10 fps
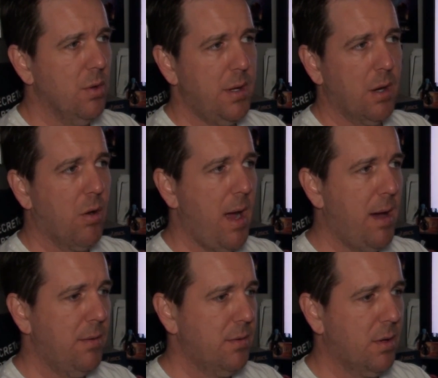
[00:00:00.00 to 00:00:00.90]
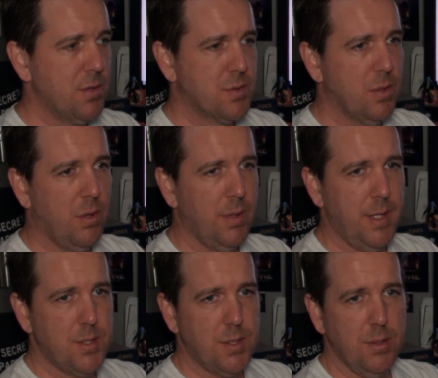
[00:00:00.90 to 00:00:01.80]
were in a crowd control
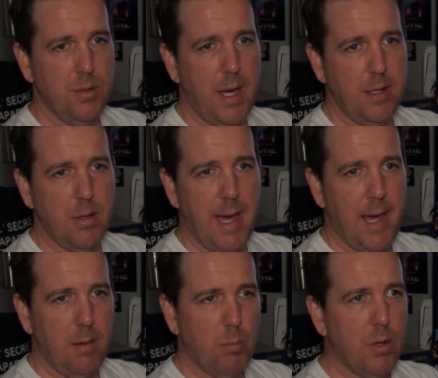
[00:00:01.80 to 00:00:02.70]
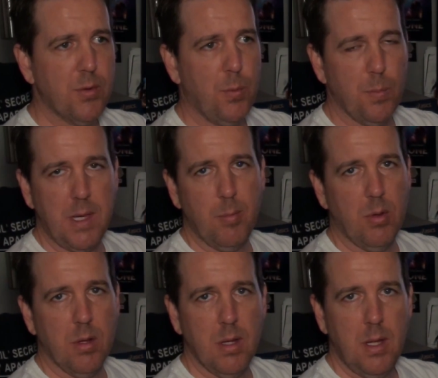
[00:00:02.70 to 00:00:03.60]
issue and you had multiple
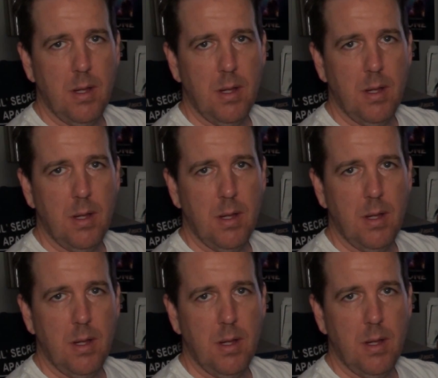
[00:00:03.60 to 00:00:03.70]
people